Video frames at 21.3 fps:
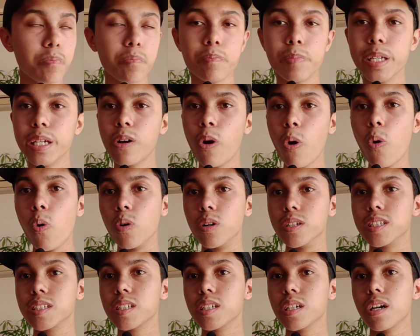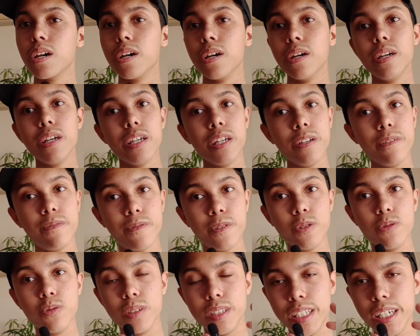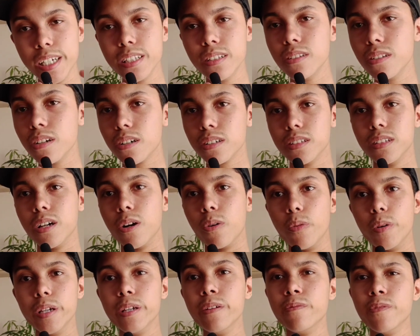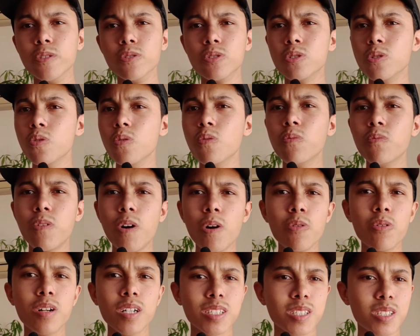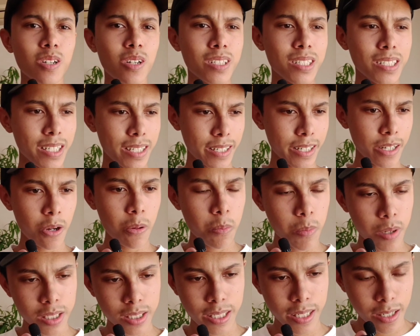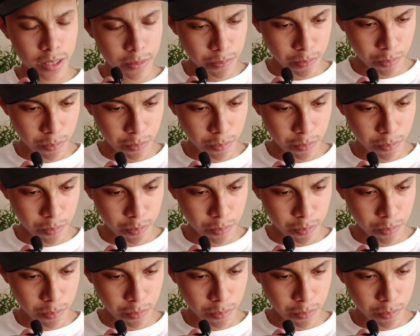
Because if you did not know, if you too focused on the Real Madrid